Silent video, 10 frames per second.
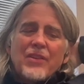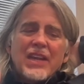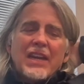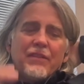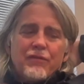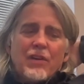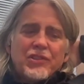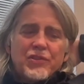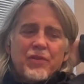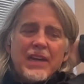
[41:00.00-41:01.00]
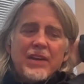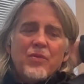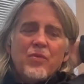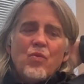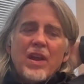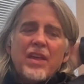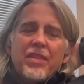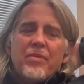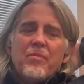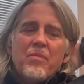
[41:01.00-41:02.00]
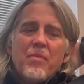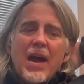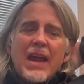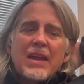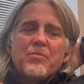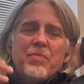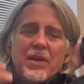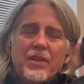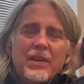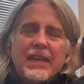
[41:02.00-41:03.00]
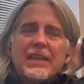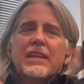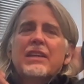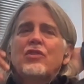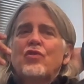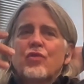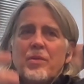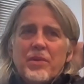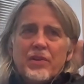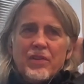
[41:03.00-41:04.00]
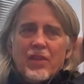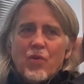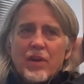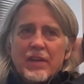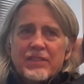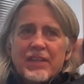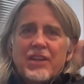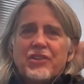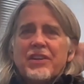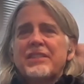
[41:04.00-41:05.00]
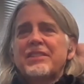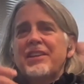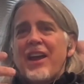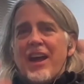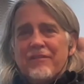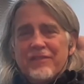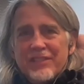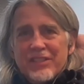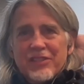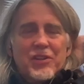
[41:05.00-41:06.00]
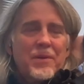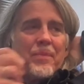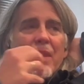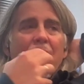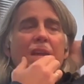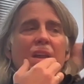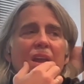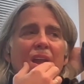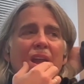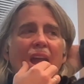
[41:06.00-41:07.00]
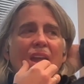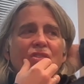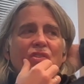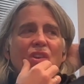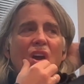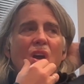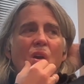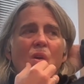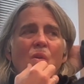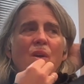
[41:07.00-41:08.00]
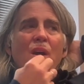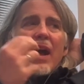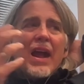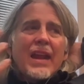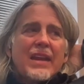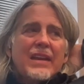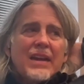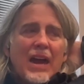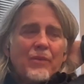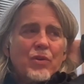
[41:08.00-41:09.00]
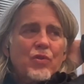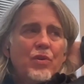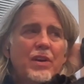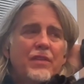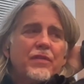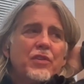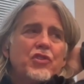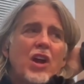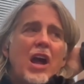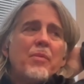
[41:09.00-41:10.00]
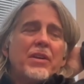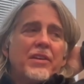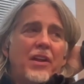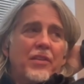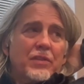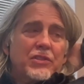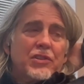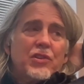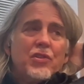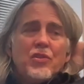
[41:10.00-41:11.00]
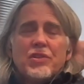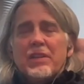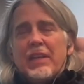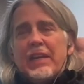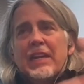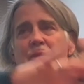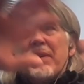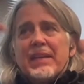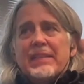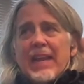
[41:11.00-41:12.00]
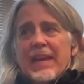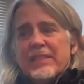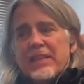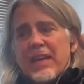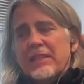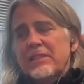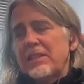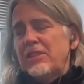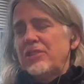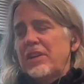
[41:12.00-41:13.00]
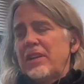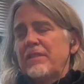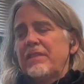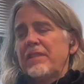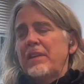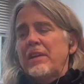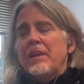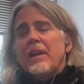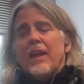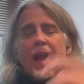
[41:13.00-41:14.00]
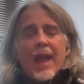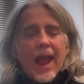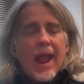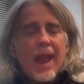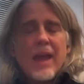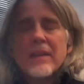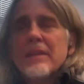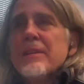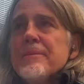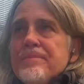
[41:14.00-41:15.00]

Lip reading: was getting frustrated with my ability to contribute to the organization as a non-physician. And so I got recruited for a job at another institution leading a big data science initiative. And